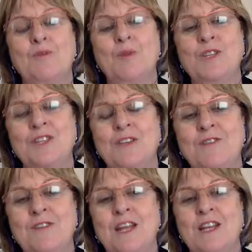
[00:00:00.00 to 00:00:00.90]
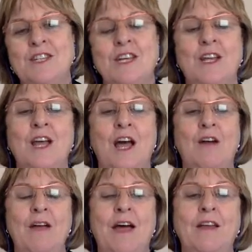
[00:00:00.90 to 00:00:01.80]
shift energy
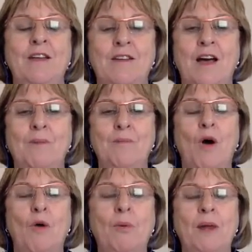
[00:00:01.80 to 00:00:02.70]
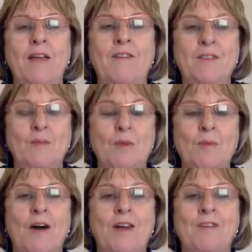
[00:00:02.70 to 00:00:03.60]
around old beliefs that we
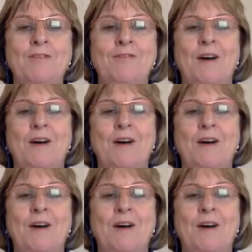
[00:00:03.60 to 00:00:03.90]
might have